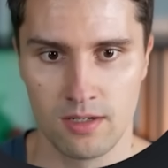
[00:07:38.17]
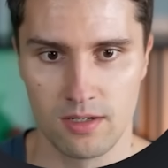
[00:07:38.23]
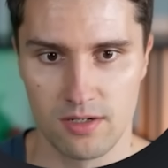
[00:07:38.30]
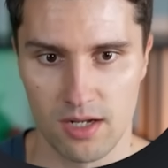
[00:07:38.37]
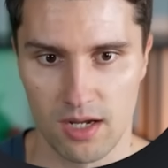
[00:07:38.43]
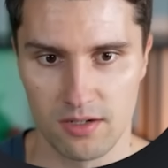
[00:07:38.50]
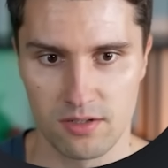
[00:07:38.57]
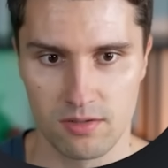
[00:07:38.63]

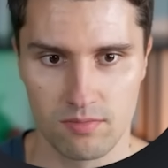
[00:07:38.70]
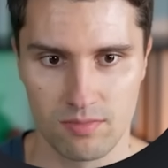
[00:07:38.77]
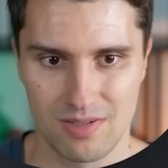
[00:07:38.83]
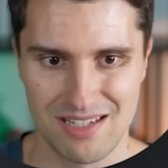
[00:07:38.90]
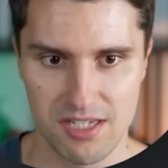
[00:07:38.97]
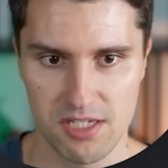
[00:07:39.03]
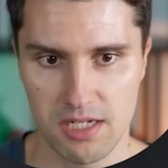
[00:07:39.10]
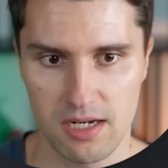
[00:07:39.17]
dot
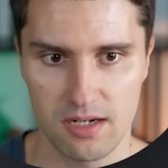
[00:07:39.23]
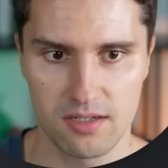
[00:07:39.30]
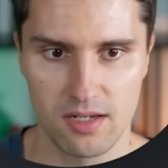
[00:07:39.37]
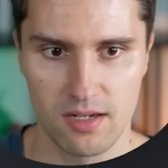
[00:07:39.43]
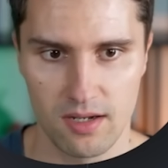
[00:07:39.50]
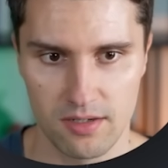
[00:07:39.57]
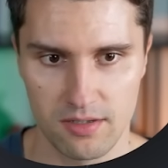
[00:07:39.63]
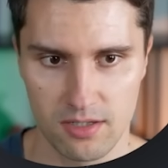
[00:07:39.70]
distinct
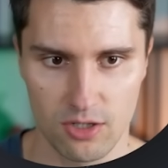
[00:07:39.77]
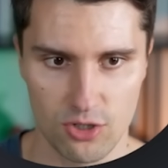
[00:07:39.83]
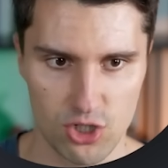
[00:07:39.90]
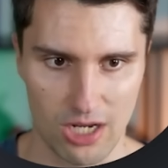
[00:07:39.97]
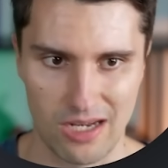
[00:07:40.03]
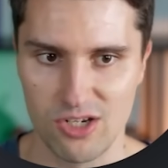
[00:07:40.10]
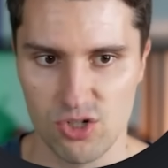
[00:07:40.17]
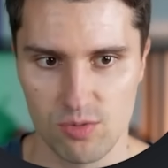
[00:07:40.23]
until
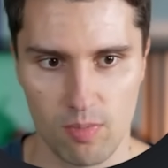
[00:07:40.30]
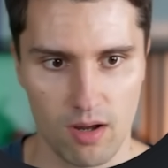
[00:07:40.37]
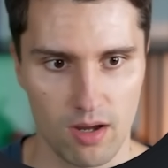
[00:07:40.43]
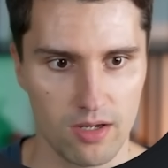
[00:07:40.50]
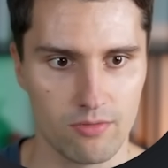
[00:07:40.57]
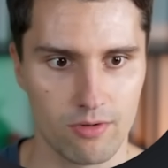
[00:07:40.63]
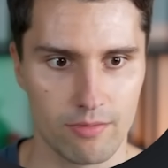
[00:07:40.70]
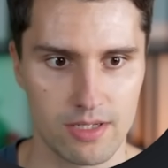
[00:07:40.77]
changed
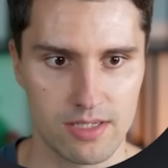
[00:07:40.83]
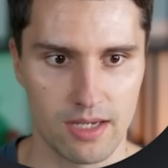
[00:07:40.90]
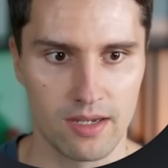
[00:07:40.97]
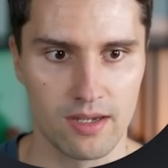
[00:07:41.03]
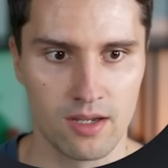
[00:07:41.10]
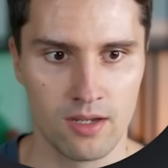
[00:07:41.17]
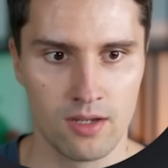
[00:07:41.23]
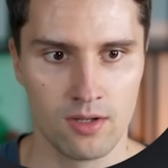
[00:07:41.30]
by, where we
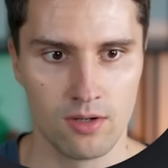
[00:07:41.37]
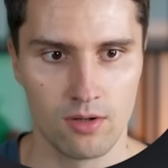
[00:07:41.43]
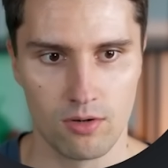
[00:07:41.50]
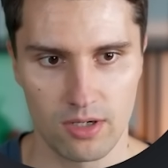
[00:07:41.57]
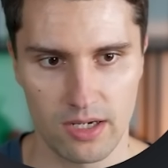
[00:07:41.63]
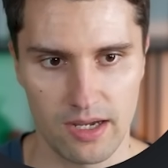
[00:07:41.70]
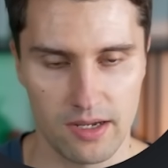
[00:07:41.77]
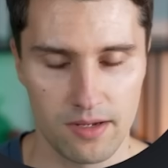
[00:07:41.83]
say,
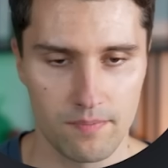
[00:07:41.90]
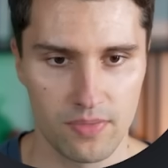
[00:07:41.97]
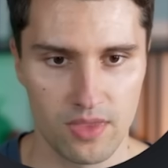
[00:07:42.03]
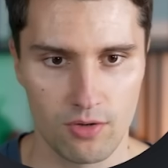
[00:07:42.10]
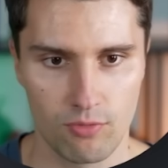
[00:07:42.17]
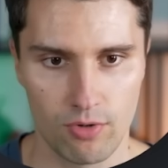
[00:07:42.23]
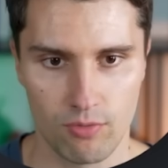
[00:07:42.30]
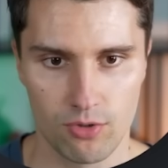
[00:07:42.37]
okay,
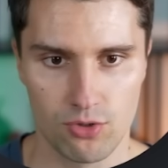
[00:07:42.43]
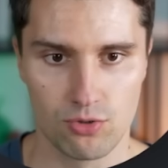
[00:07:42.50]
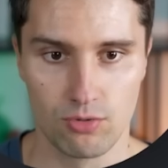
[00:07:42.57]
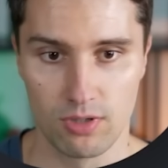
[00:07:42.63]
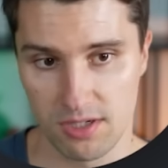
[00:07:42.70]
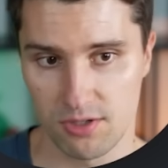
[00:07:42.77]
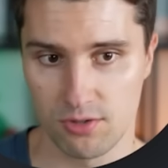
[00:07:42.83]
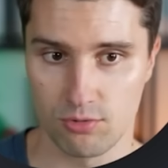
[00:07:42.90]
we want to
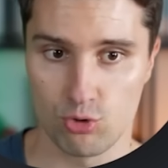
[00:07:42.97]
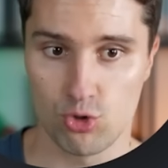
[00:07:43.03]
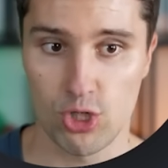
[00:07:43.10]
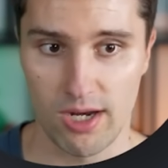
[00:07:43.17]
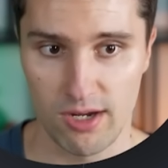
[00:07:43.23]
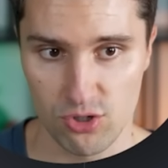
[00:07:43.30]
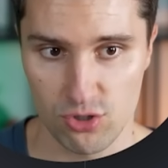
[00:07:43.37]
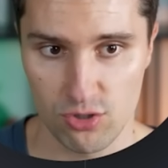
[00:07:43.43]
listen to
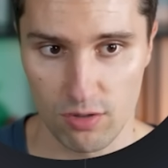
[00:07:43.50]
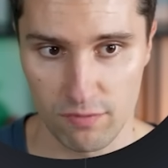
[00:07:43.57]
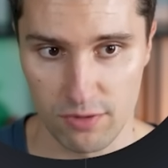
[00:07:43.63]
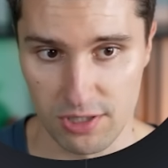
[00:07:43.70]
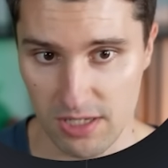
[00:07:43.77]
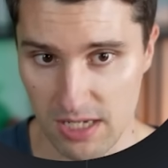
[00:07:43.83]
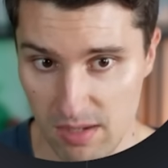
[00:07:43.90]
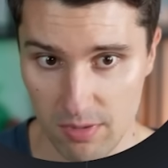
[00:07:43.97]
changes of
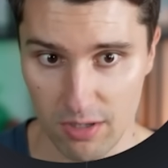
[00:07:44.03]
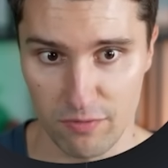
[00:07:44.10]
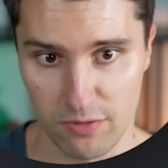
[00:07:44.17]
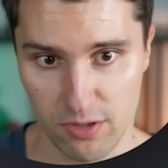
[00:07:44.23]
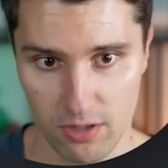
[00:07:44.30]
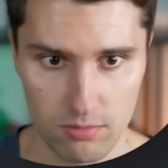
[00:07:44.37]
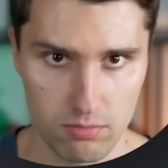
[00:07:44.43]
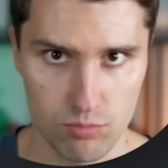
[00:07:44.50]
this email
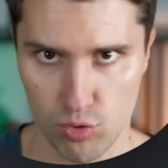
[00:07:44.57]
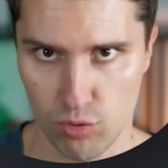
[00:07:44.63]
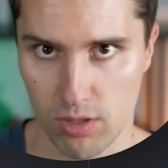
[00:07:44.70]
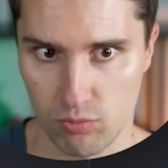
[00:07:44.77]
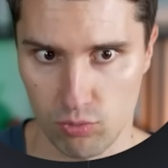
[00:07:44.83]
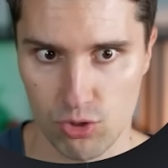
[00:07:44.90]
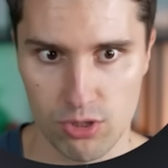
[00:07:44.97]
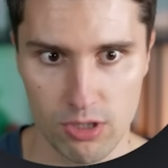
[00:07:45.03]
field. So
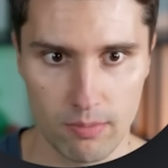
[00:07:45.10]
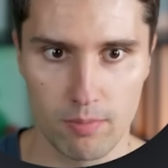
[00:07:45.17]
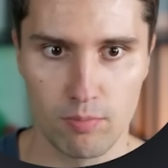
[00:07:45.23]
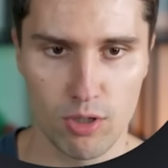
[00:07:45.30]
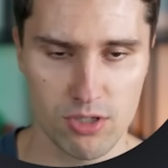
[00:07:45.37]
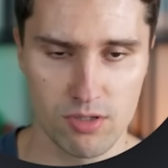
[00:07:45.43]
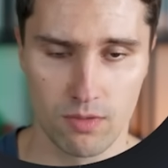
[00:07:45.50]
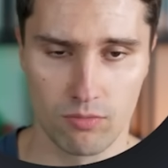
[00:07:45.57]
that would still be
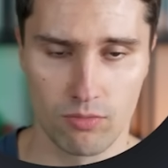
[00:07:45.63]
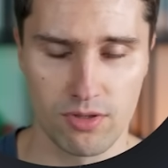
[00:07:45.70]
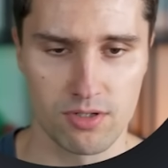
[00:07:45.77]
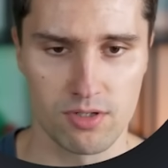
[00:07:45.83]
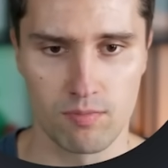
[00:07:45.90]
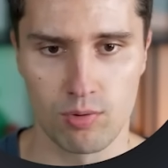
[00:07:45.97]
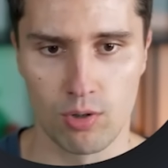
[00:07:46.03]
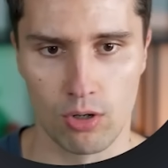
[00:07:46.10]
possible with this
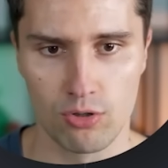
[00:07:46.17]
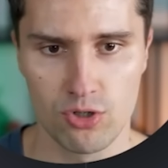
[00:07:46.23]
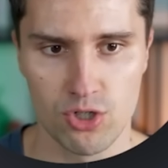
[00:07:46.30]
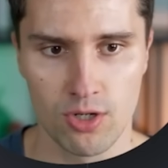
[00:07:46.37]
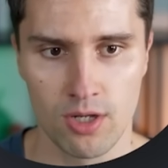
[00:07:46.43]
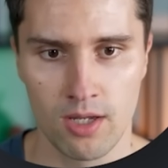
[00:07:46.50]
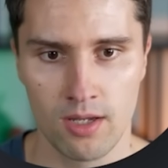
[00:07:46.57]
approach.